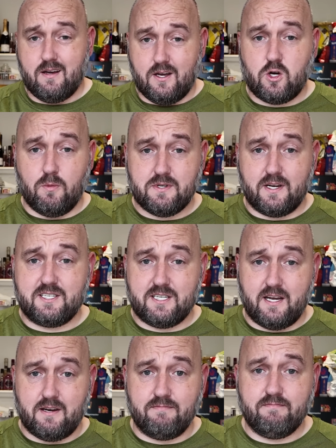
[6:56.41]
It comes in a
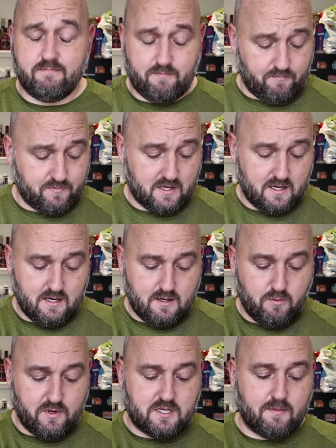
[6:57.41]
tin
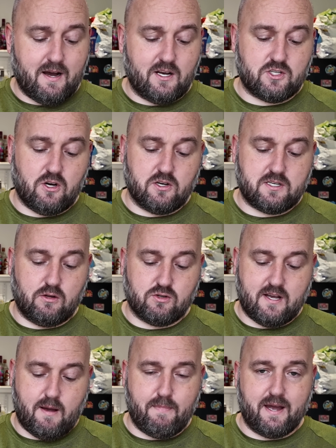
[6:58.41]
with tomato sauce and it
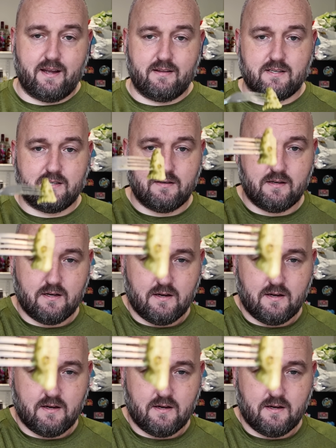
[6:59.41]
looks like beans.